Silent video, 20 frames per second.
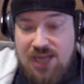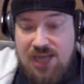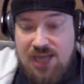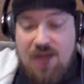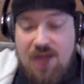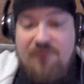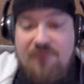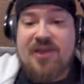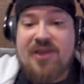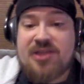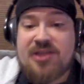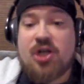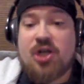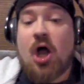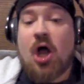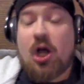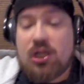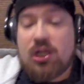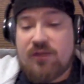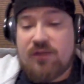I'll face
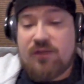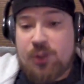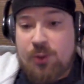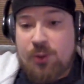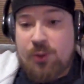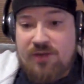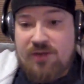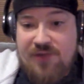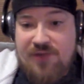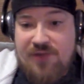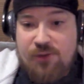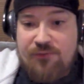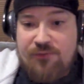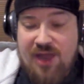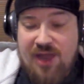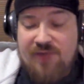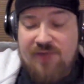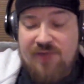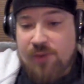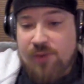all of you in a fatal
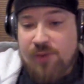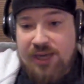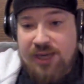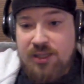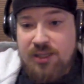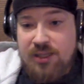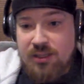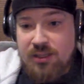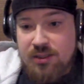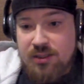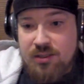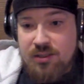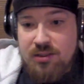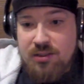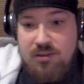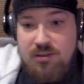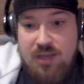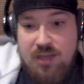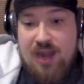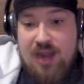five way."
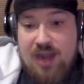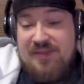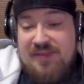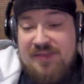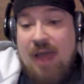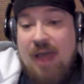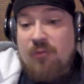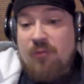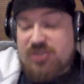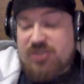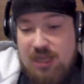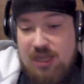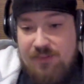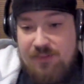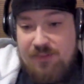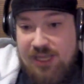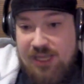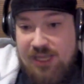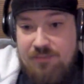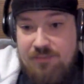And I thought that was going to
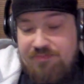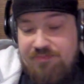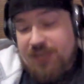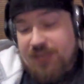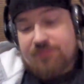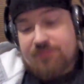be it, but